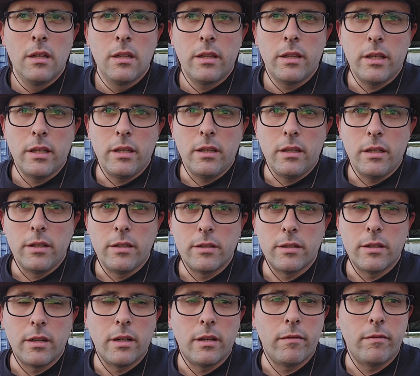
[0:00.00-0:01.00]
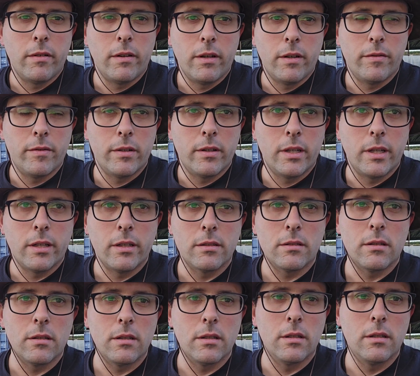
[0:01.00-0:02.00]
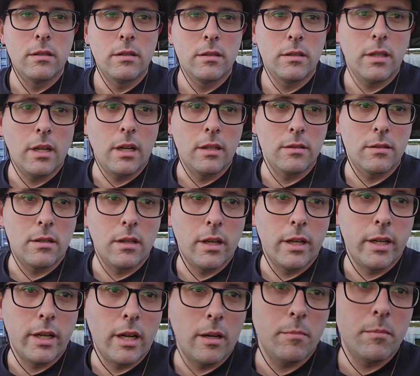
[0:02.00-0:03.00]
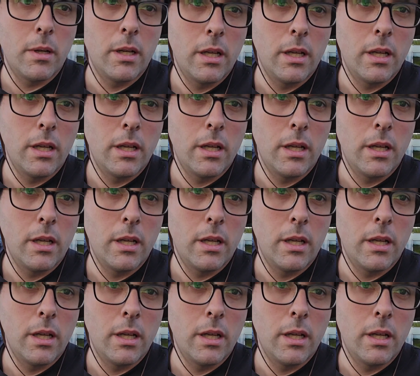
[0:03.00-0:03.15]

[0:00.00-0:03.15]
the engine never really gets a chance to heat up,